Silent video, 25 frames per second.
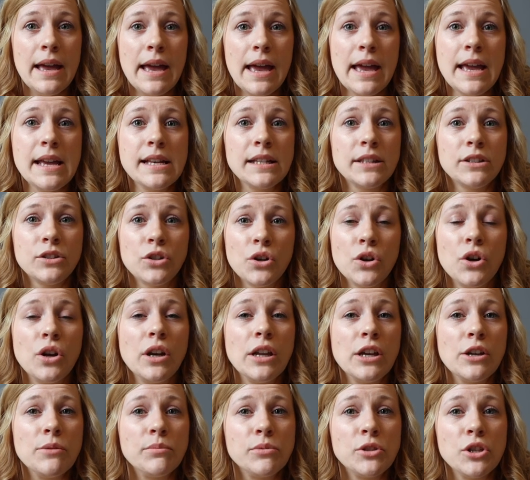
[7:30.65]
It is
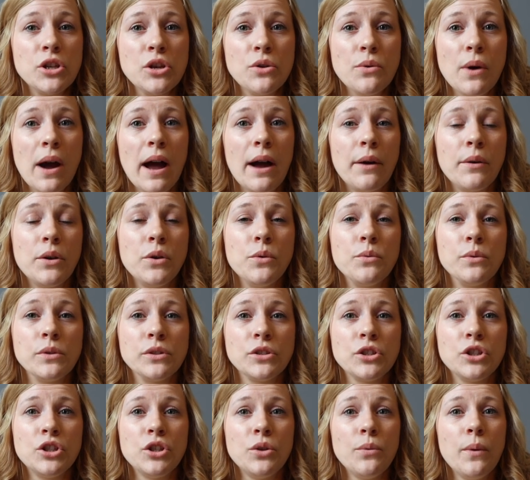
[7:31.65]
totally up to you how you
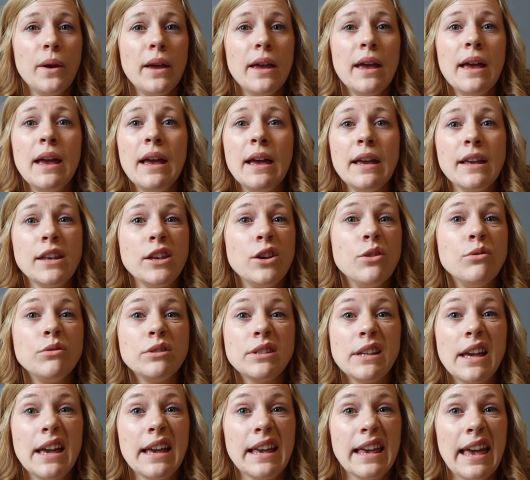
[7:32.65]
want to do it.
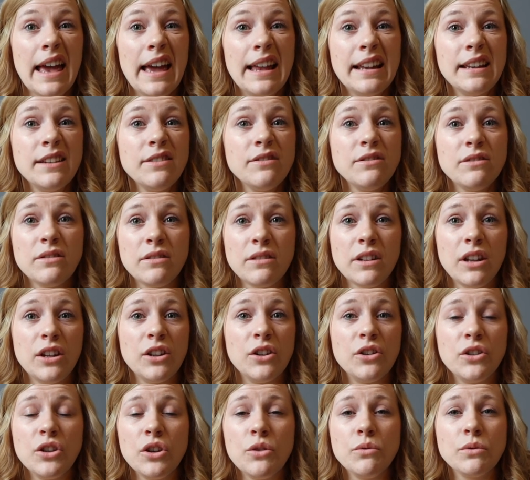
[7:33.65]
Use it again, you
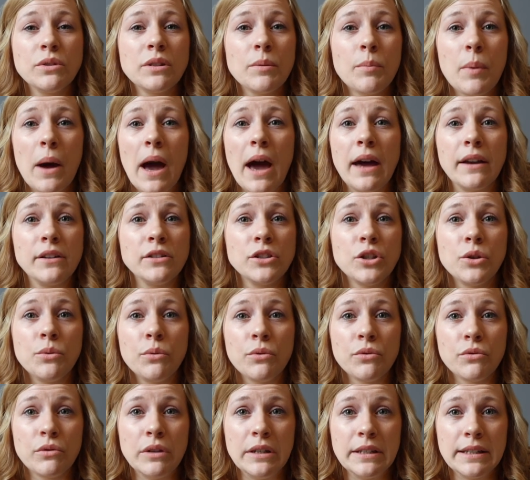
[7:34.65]
know, use a pattern 2
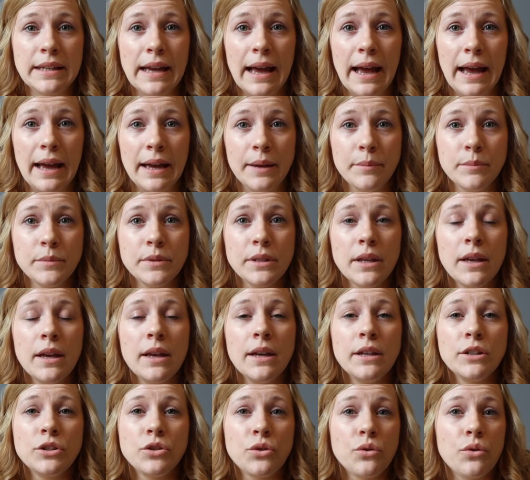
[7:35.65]
or 3 times
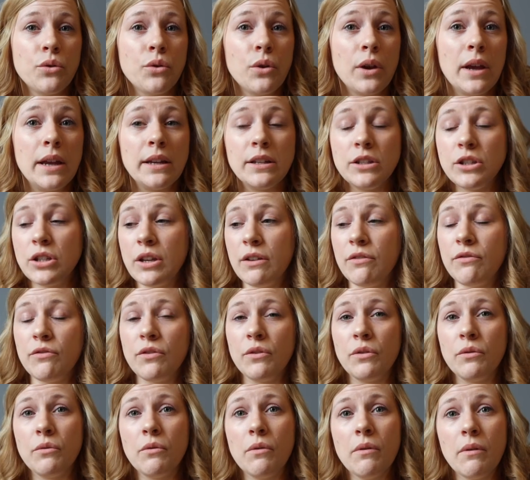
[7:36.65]
to create
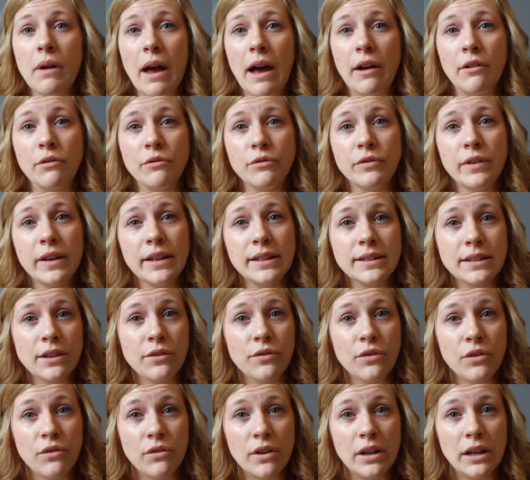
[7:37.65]
different outfits
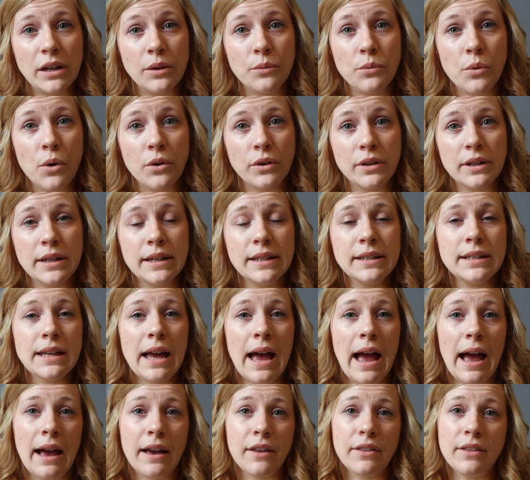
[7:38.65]
if you really wanted.
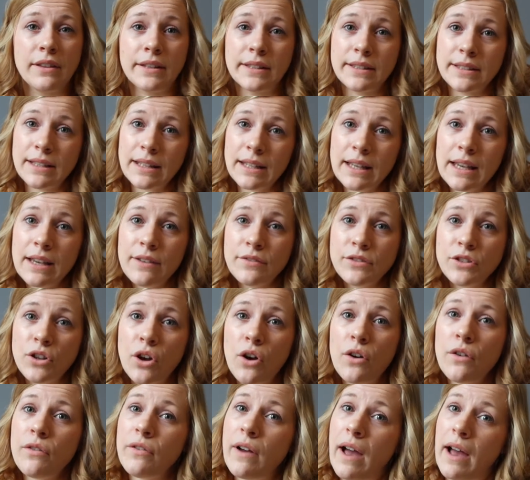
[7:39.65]
Hack the sleeves
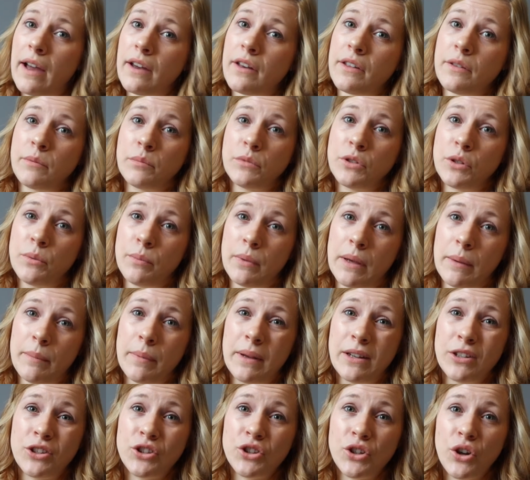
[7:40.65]
off, hack them to be a
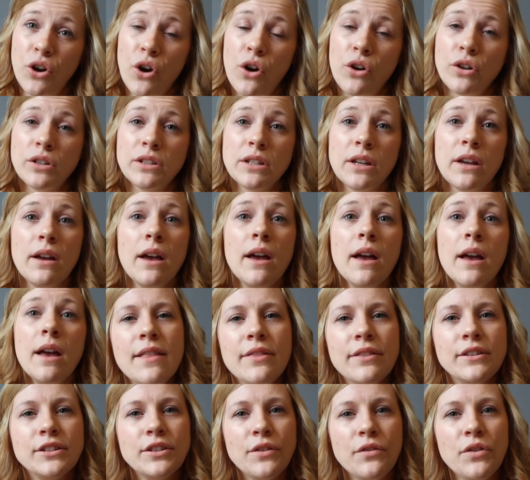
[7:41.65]
bit shorter.
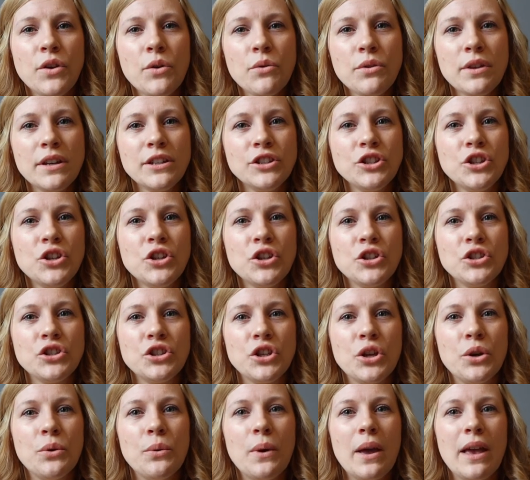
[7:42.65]
There's a few things you can
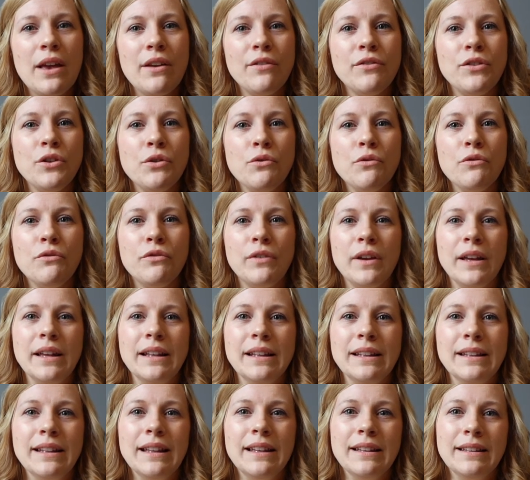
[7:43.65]
do if you
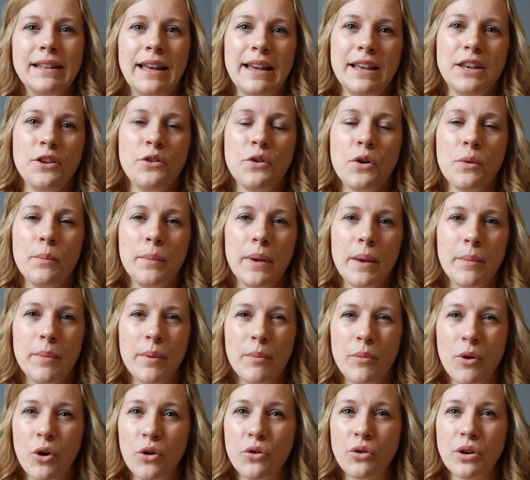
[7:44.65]
feel like you can be a
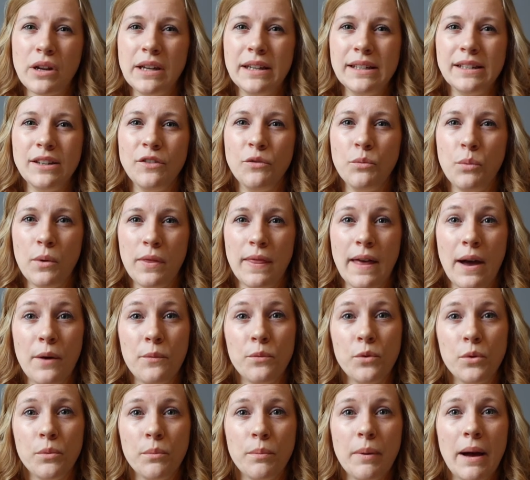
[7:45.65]
bit more creative with
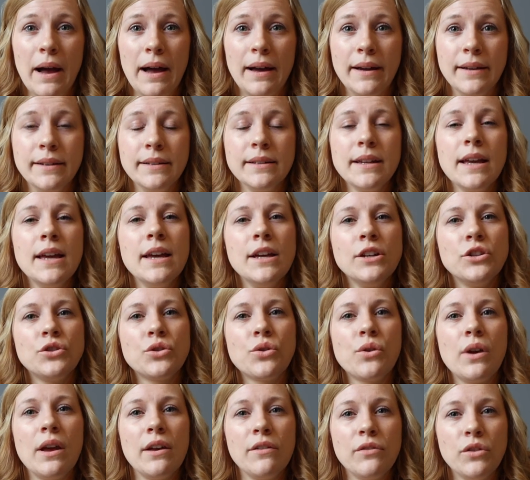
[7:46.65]
that one pattern to
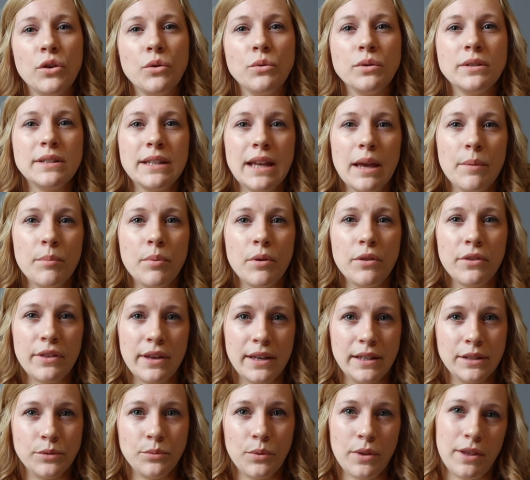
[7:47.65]
create a few staple
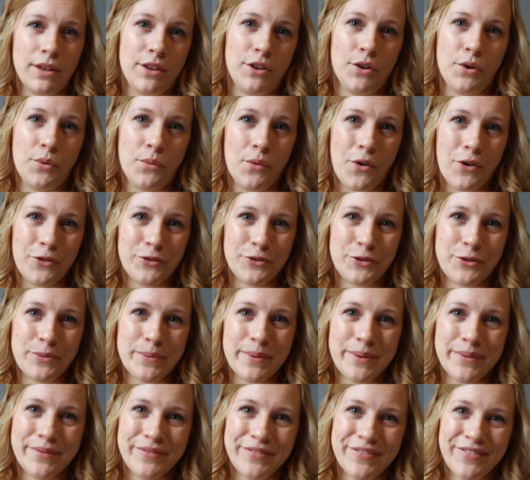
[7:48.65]
things within your
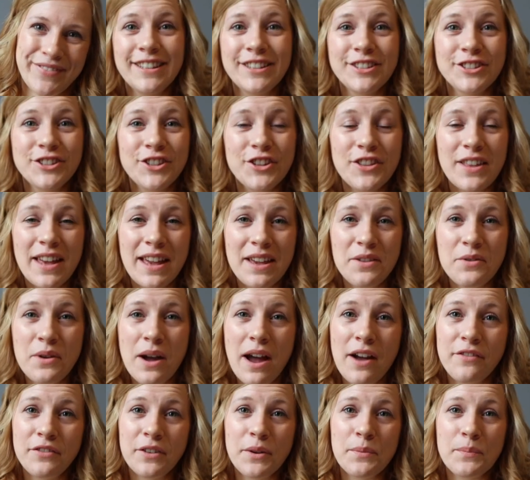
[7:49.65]
wardrobe. So there you
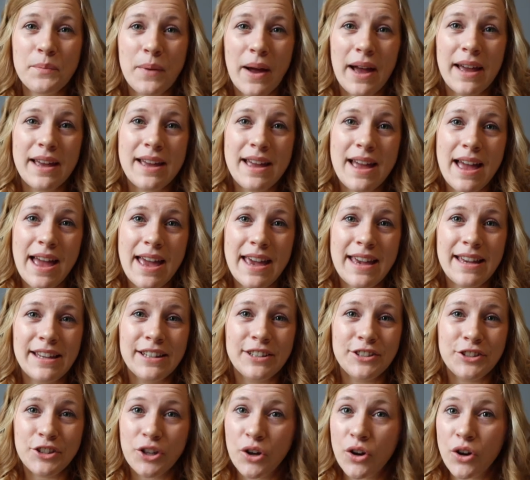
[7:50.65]
have it, my
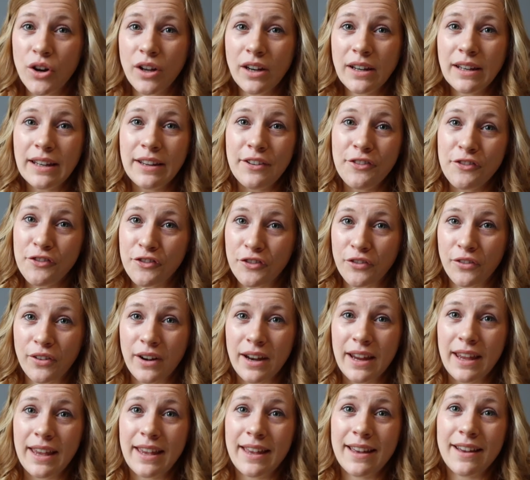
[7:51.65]
8 totally
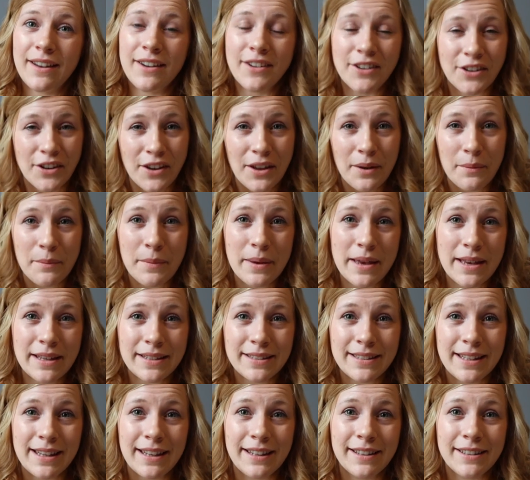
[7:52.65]
free and
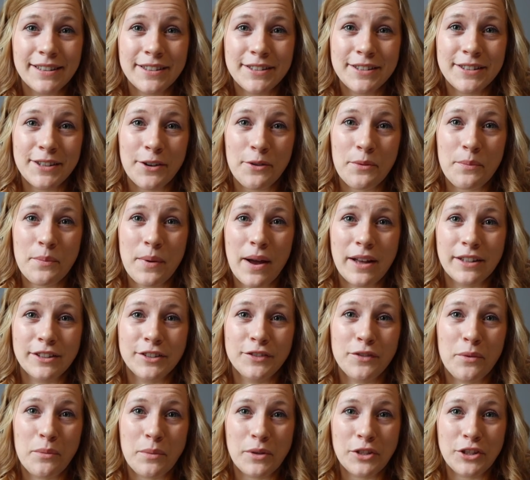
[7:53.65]
amazing sewing
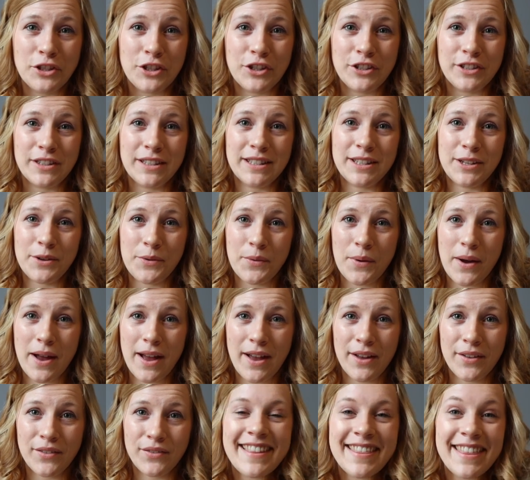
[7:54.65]
patterns for maternity
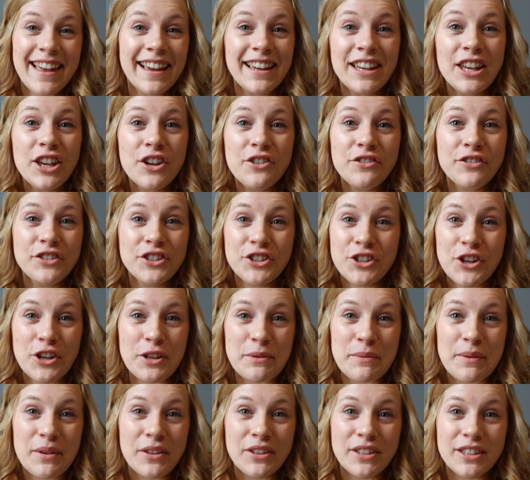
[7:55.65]
wear. Thank you for
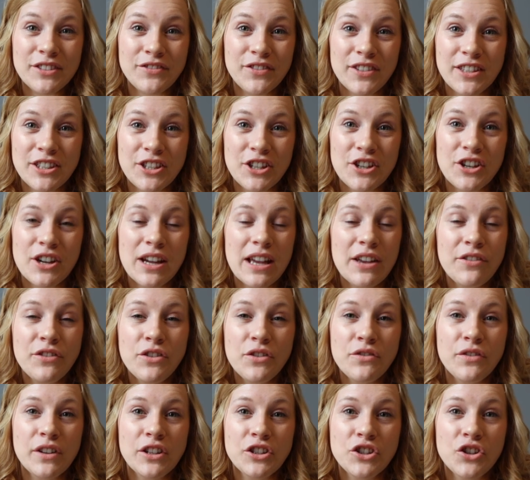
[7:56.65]
joining me on this video. If
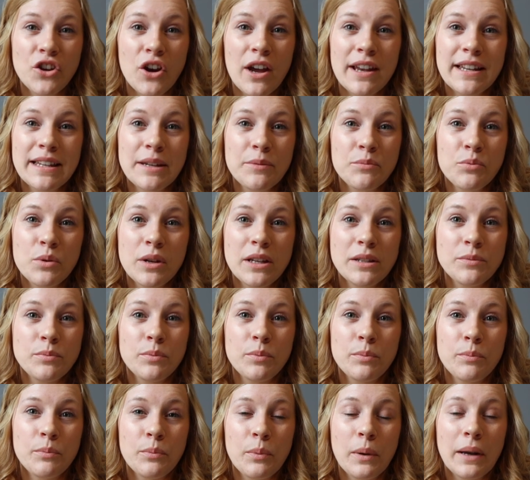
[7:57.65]
you've enjoyed it, please
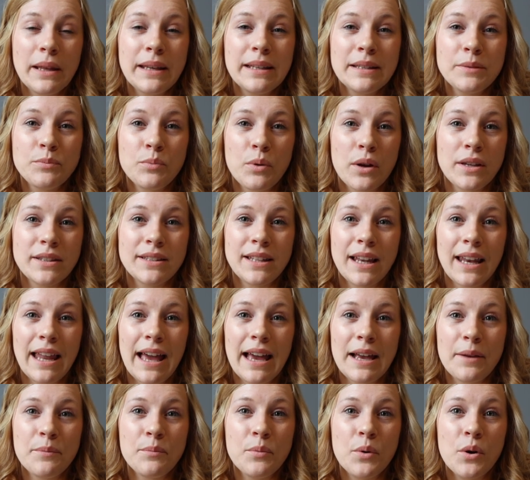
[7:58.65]
press the
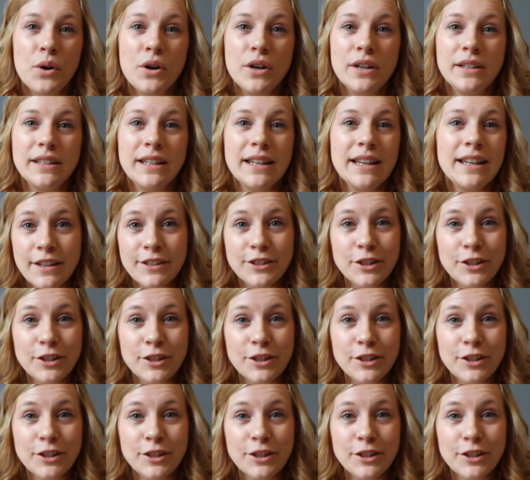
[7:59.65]
like button.